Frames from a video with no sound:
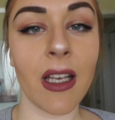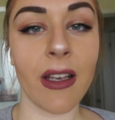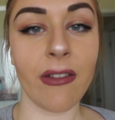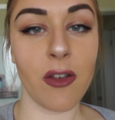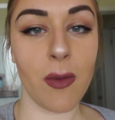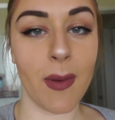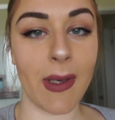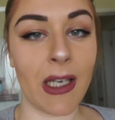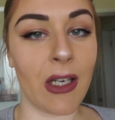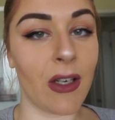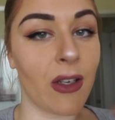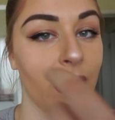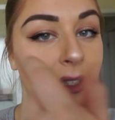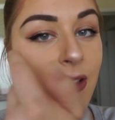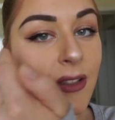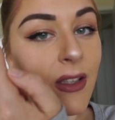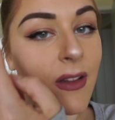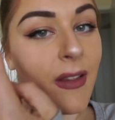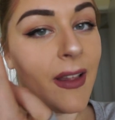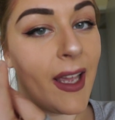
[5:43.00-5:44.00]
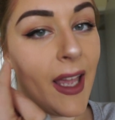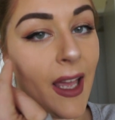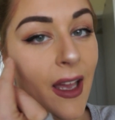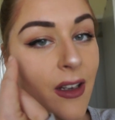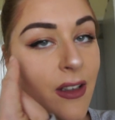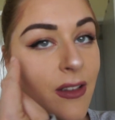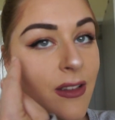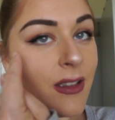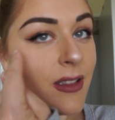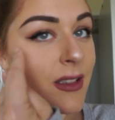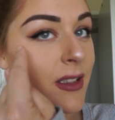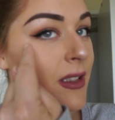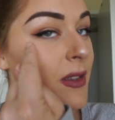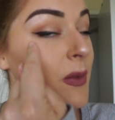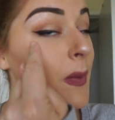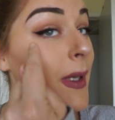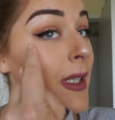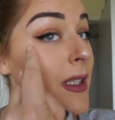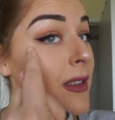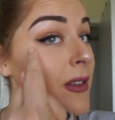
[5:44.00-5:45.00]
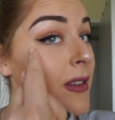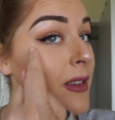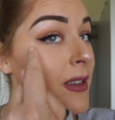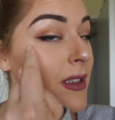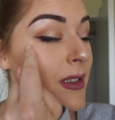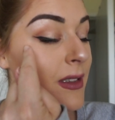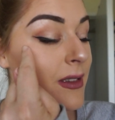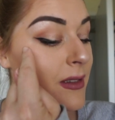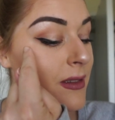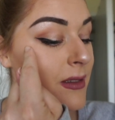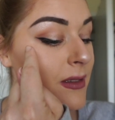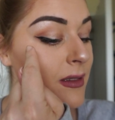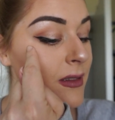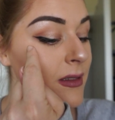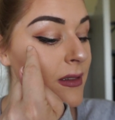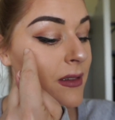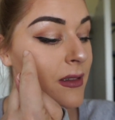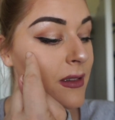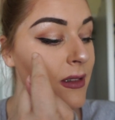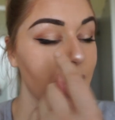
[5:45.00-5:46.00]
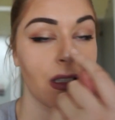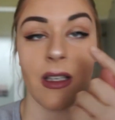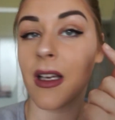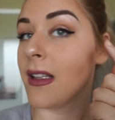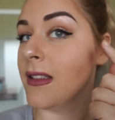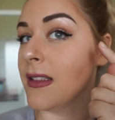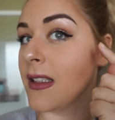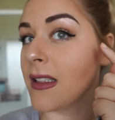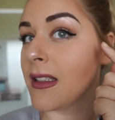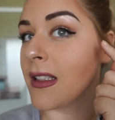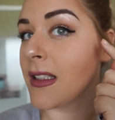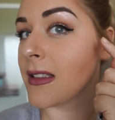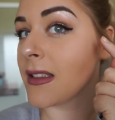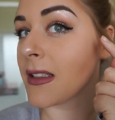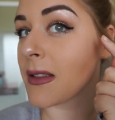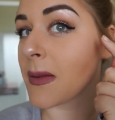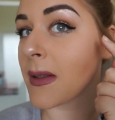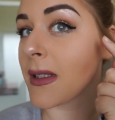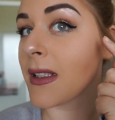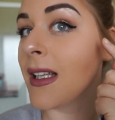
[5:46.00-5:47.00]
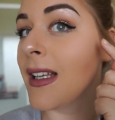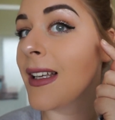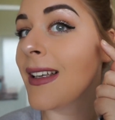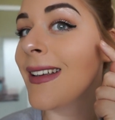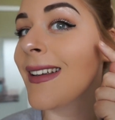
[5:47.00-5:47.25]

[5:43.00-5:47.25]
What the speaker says: If we're being honest though, like how good does this wing look? And then there's this one.